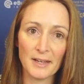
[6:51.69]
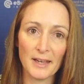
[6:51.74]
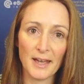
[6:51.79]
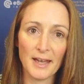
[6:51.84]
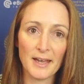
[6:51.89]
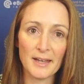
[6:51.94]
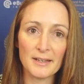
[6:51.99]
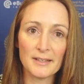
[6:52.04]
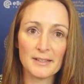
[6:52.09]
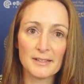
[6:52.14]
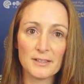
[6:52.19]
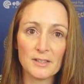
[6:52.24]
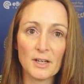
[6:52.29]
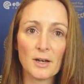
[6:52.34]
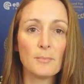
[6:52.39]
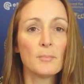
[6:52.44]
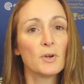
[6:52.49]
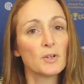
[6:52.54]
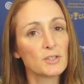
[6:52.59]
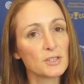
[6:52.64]
And
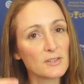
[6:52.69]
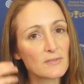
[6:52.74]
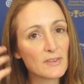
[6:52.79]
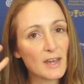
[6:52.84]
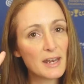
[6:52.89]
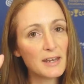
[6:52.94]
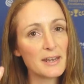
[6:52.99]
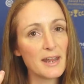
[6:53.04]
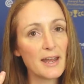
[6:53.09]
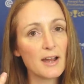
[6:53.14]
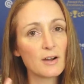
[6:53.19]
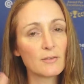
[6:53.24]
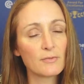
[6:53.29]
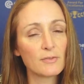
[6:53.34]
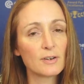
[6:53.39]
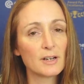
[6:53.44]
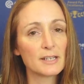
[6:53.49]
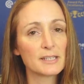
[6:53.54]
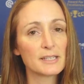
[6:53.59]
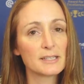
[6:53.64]
most of that now
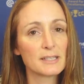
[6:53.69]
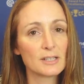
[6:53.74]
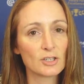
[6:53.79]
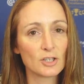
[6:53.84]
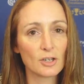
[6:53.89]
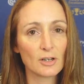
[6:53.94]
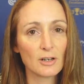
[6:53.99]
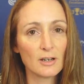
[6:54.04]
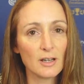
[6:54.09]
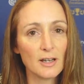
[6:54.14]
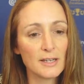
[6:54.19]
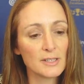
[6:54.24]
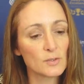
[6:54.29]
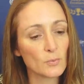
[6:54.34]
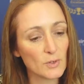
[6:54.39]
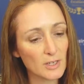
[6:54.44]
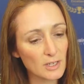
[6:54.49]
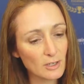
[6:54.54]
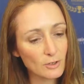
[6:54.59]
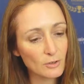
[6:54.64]
for us is internalized.
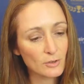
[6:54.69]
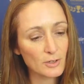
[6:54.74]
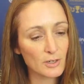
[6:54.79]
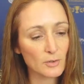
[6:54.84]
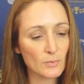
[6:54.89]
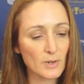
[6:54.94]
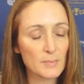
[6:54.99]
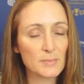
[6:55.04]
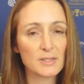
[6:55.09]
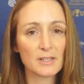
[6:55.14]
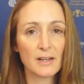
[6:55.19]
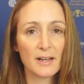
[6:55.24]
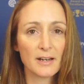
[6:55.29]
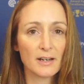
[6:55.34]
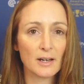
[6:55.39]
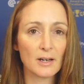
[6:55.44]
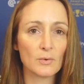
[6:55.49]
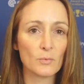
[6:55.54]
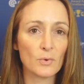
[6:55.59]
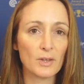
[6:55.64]
We can look at a website
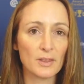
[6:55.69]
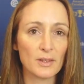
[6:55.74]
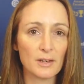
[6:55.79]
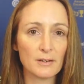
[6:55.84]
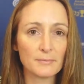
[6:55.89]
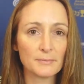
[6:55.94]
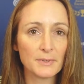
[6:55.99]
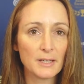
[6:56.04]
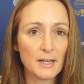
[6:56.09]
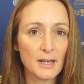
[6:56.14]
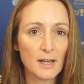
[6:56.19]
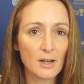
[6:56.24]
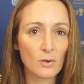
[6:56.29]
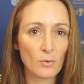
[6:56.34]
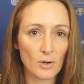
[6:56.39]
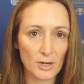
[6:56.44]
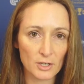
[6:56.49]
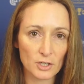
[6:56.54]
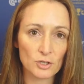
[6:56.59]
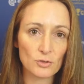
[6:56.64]
and within
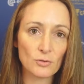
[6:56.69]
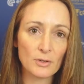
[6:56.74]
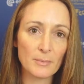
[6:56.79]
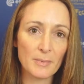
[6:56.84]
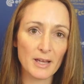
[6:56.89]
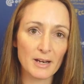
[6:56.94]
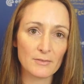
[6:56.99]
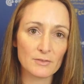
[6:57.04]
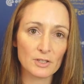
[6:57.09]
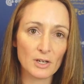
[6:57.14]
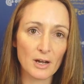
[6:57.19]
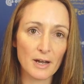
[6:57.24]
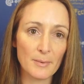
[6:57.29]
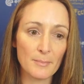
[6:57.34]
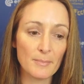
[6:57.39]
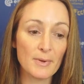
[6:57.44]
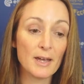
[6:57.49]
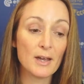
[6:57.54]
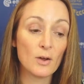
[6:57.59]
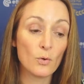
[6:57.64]
quite a short amount of
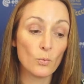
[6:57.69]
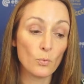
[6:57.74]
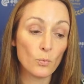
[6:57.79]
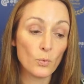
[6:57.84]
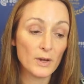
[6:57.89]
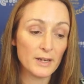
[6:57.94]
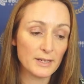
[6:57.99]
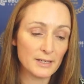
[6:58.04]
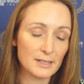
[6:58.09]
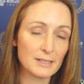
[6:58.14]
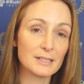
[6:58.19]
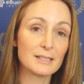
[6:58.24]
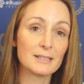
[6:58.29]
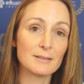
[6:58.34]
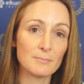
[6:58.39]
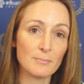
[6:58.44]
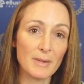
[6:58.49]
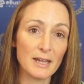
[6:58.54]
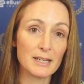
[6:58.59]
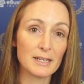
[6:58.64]
time, we can
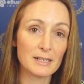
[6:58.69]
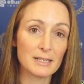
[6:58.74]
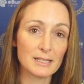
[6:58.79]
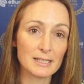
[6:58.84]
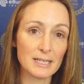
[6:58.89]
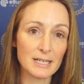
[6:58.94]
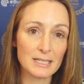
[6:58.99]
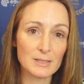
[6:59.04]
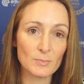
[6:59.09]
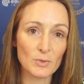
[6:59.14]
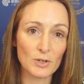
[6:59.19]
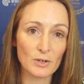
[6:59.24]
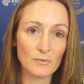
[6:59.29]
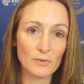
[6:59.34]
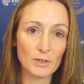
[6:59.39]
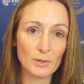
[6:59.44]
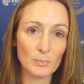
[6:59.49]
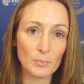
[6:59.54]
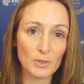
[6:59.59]
make an assessment of it.